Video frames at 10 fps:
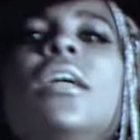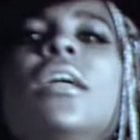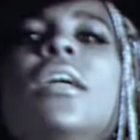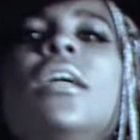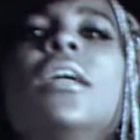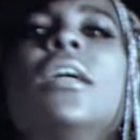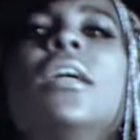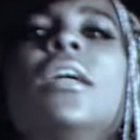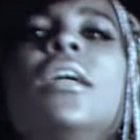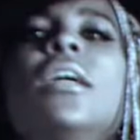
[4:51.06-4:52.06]

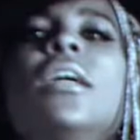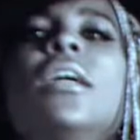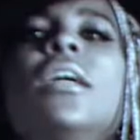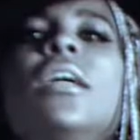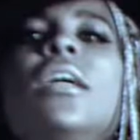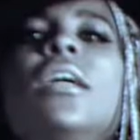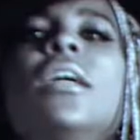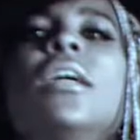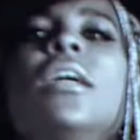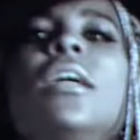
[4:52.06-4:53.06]

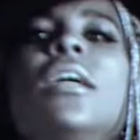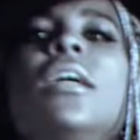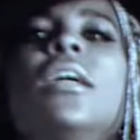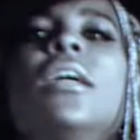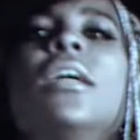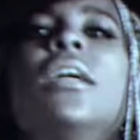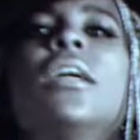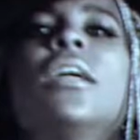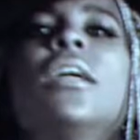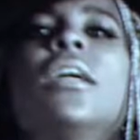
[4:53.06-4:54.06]

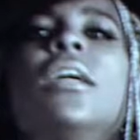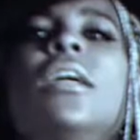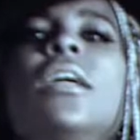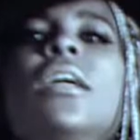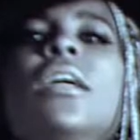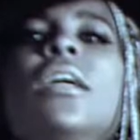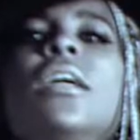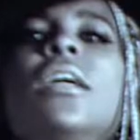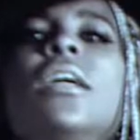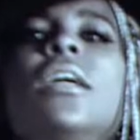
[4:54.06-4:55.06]

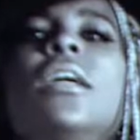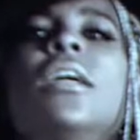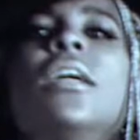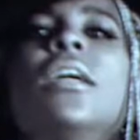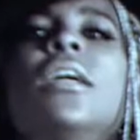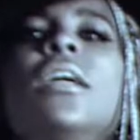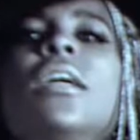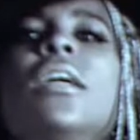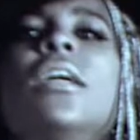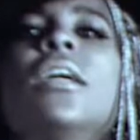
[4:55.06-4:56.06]

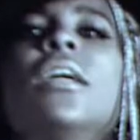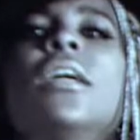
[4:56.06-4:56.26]
[no speech]